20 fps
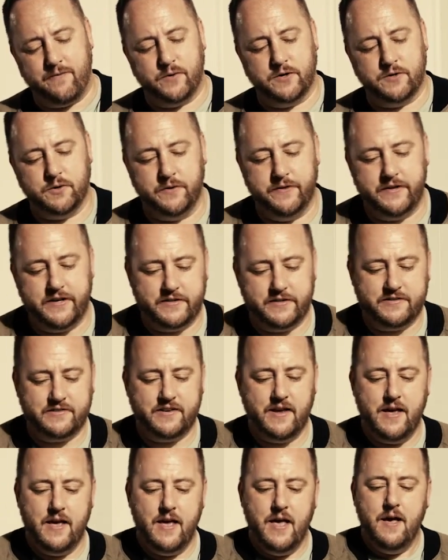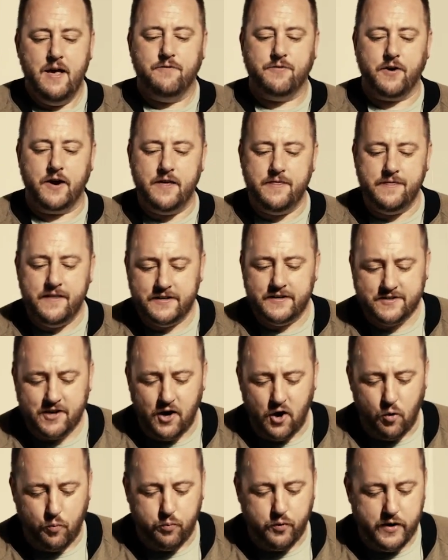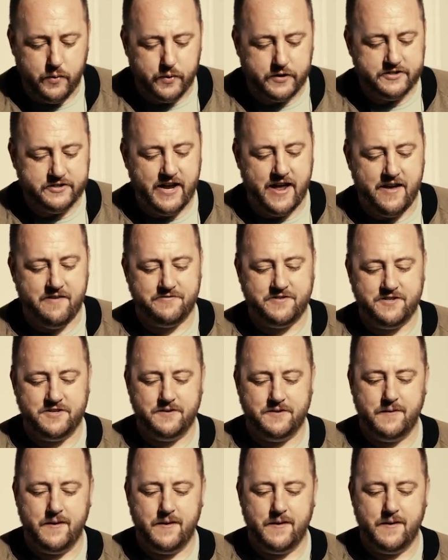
we're told this For in this hope we were saved.